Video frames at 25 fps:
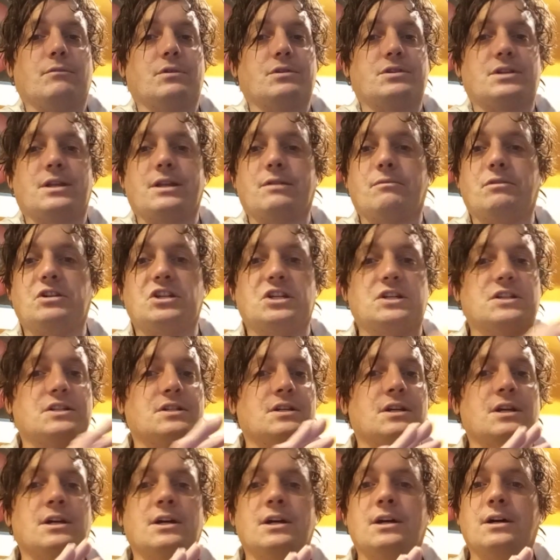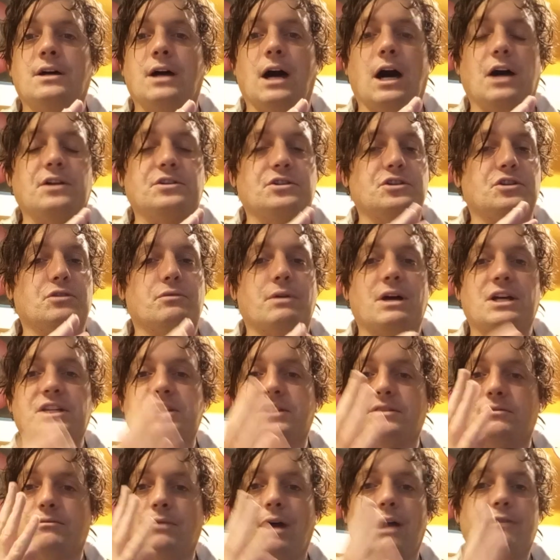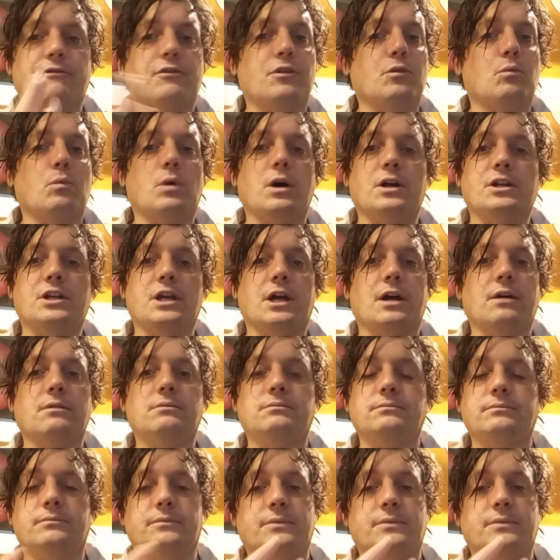something which is under duress right from the word go.